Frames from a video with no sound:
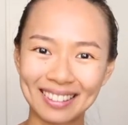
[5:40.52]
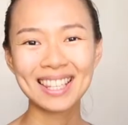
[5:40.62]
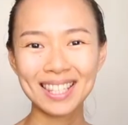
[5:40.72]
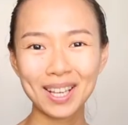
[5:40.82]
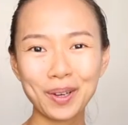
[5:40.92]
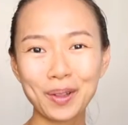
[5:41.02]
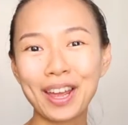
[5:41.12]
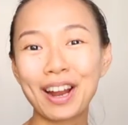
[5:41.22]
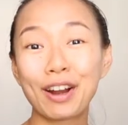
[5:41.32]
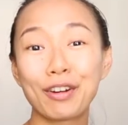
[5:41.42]
So
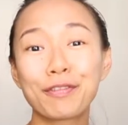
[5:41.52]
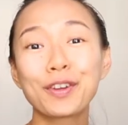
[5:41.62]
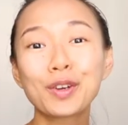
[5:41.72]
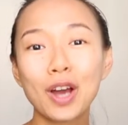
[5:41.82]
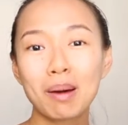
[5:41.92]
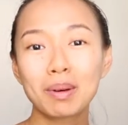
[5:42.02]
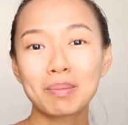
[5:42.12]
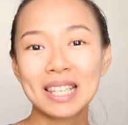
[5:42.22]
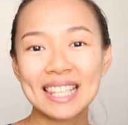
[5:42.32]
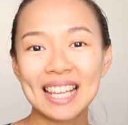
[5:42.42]
there are a few common
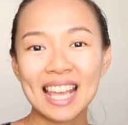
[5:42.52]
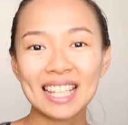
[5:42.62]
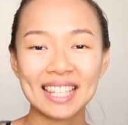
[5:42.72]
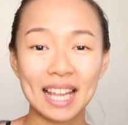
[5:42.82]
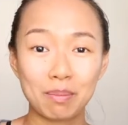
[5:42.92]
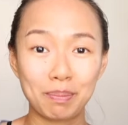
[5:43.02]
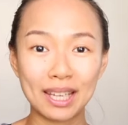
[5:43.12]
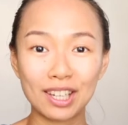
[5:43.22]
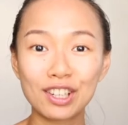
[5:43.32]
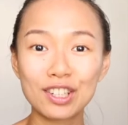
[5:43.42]
mistakes that
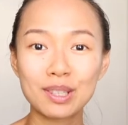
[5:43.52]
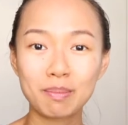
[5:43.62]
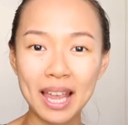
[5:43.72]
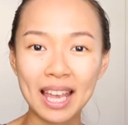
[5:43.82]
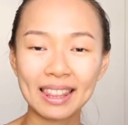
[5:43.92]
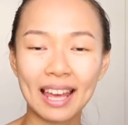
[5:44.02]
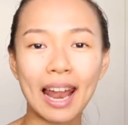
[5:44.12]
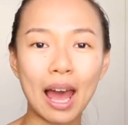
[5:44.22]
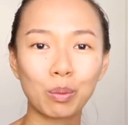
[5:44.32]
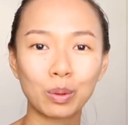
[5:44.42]
beginners make that
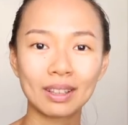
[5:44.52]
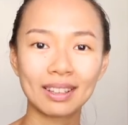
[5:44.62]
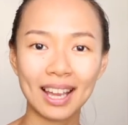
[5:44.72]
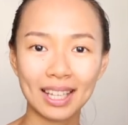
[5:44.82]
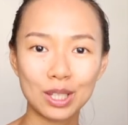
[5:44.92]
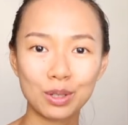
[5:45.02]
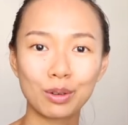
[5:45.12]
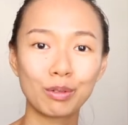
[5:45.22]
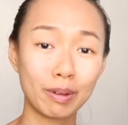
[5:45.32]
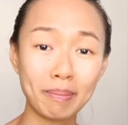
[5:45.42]
I would like
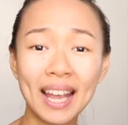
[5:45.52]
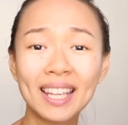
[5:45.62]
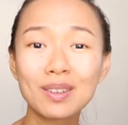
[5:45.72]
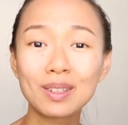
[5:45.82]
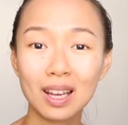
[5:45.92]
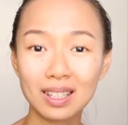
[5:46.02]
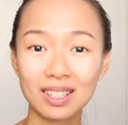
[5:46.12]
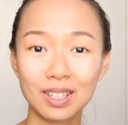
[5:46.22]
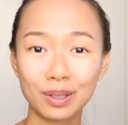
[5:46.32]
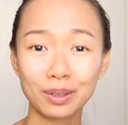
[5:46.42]
to remind you not
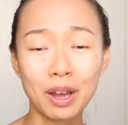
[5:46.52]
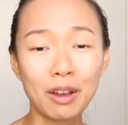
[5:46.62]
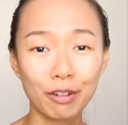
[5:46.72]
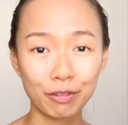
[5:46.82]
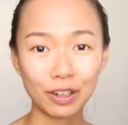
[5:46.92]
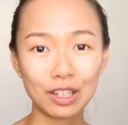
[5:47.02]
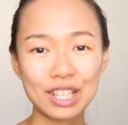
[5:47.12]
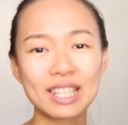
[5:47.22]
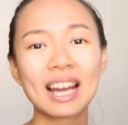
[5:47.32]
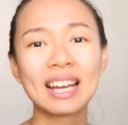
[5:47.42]
to do.
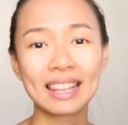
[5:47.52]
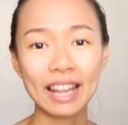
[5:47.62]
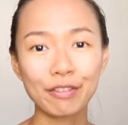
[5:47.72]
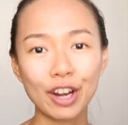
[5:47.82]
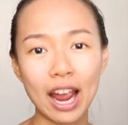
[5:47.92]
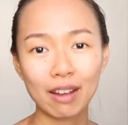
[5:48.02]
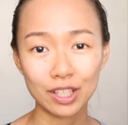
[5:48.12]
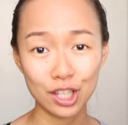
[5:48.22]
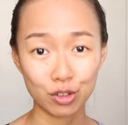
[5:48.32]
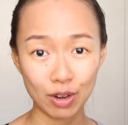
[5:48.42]
First, never
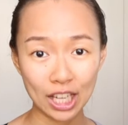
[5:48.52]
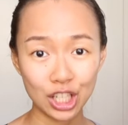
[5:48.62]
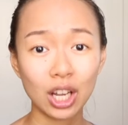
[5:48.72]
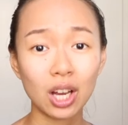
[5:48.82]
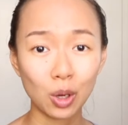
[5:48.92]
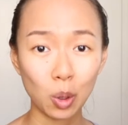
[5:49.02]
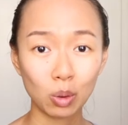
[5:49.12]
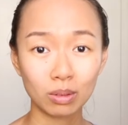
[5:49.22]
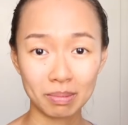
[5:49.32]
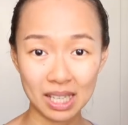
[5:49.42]
ever stretch a
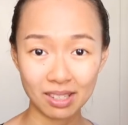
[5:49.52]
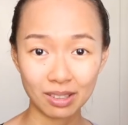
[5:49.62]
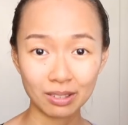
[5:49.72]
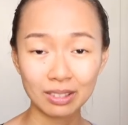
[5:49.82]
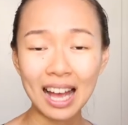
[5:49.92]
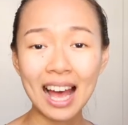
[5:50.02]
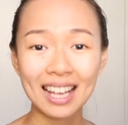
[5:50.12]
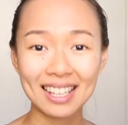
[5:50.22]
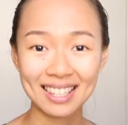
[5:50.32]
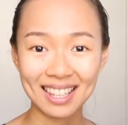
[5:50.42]
cold muscle.
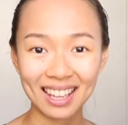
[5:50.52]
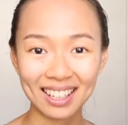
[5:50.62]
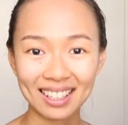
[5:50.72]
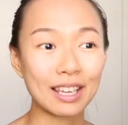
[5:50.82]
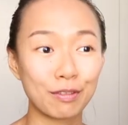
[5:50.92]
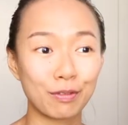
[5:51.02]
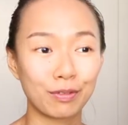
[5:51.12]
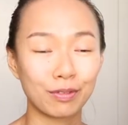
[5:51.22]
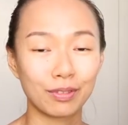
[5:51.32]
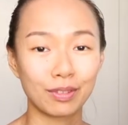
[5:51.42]
Second,
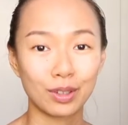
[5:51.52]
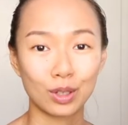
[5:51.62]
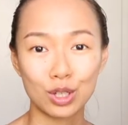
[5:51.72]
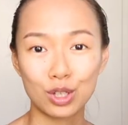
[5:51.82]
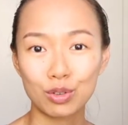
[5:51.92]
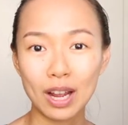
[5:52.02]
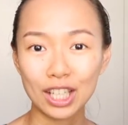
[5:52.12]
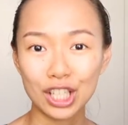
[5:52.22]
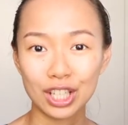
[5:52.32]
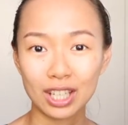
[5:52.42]
if your
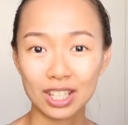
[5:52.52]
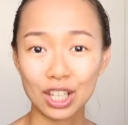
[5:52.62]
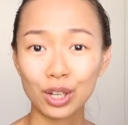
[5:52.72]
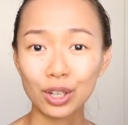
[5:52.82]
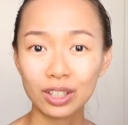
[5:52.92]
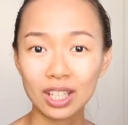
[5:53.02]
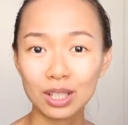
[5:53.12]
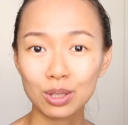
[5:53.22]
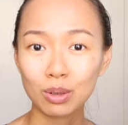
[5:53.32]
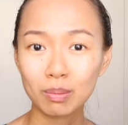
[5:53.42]
stretch is
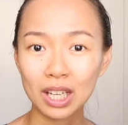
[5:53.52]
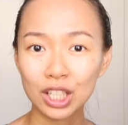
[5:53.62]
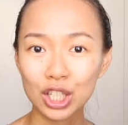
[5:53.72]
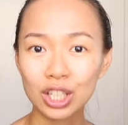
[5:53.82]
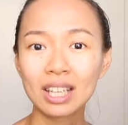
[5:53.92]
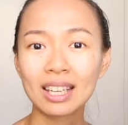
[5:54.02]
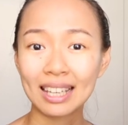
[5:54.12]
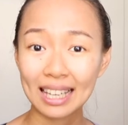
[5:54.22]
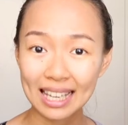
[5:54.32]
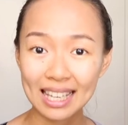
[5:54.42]
hurting too much,
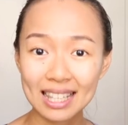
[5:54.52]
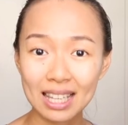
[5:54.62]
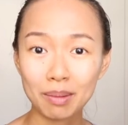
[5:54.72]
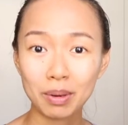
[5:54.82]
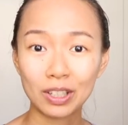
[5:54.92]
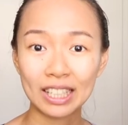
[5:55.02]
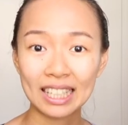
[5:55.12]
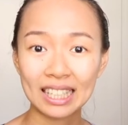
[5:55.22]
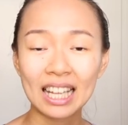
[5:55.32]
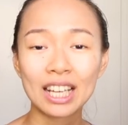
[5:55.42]
ease up on
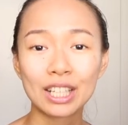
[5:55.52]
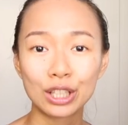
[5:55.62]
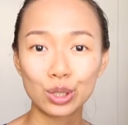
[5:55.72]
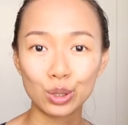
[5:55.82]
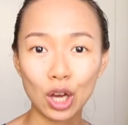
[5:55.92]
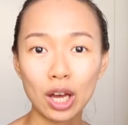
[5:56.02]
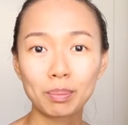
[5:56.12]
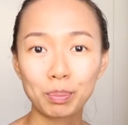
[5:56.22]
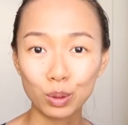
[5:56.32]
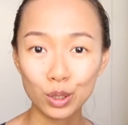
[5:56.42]
it. Do
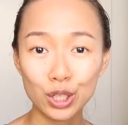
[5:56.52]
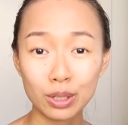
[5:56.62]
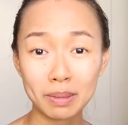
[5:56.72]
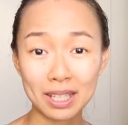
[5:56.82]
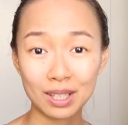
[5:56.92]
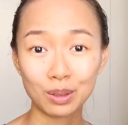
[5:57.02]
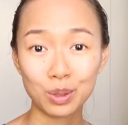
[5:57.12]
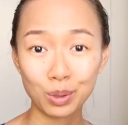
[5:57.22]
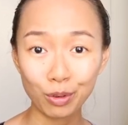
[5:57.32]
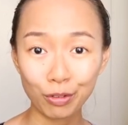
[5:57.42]
not push your muscle
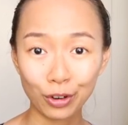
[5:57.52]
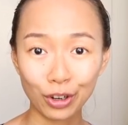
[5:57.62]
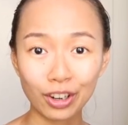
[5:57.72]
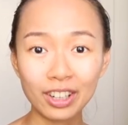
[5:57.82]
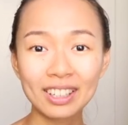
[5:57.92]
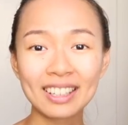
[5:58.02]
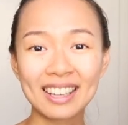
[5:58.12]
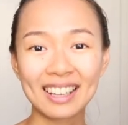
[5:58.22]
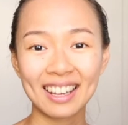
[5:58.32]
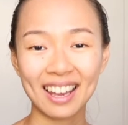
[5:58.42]
too far.
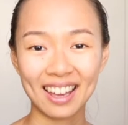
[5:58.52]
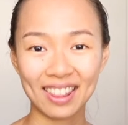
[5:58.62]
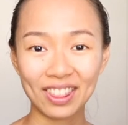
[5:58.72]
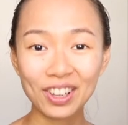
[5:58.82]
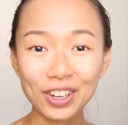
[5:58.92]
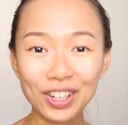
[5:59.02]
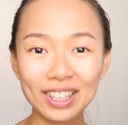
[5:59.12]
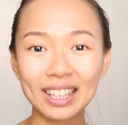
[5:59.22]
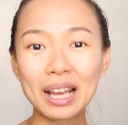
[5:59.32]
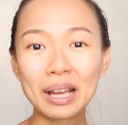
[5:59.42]
And
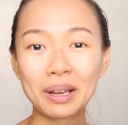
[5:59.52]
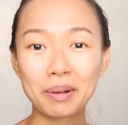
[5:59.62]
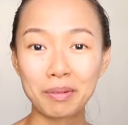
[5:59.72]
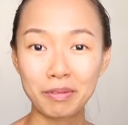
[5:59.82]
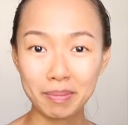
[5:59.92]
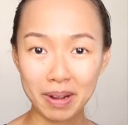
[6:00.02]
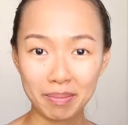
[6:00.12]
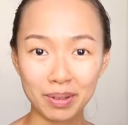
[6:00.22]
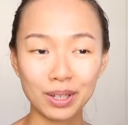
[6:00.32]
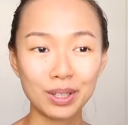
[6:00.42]
third,
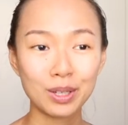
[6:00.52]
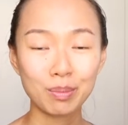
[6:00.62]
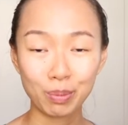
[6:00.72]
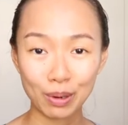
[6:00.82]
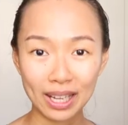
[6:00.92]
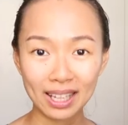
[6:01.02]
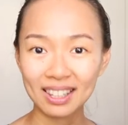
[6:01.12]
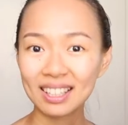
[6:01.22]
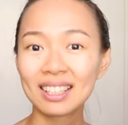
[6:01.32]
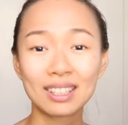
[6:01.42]
remember to
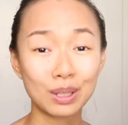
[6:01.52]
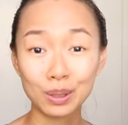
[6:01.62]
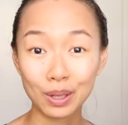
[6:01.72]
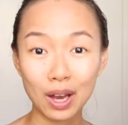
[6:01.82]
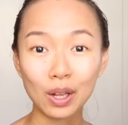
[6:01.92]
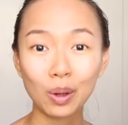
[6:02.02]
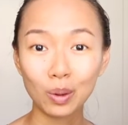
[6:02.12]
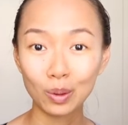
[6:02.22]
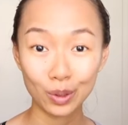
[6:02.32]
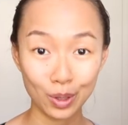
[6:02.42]
breathe. Do not
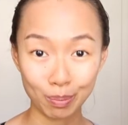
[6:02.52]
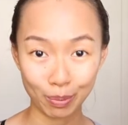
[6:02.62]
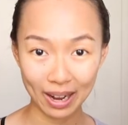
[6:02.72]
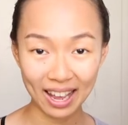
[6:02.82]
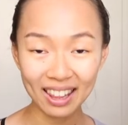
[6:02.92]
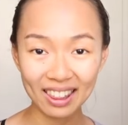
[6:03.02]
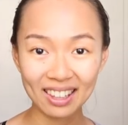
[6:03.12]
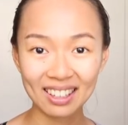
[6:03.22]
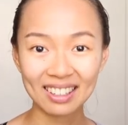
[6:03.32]
hold your breath.